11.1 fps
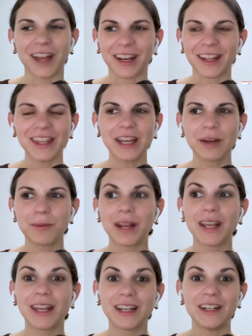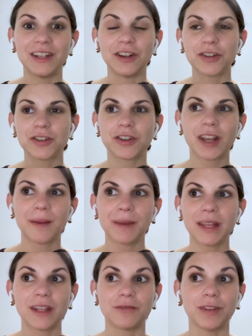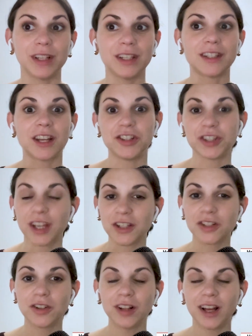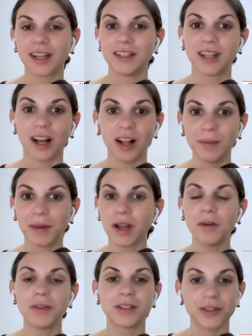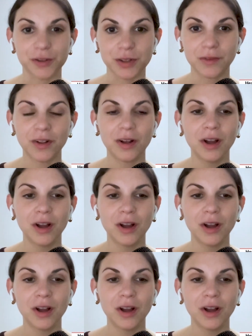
that. I think when I get a nurture campaign that really is educational, I can tell. I'm like, oh, this is useful.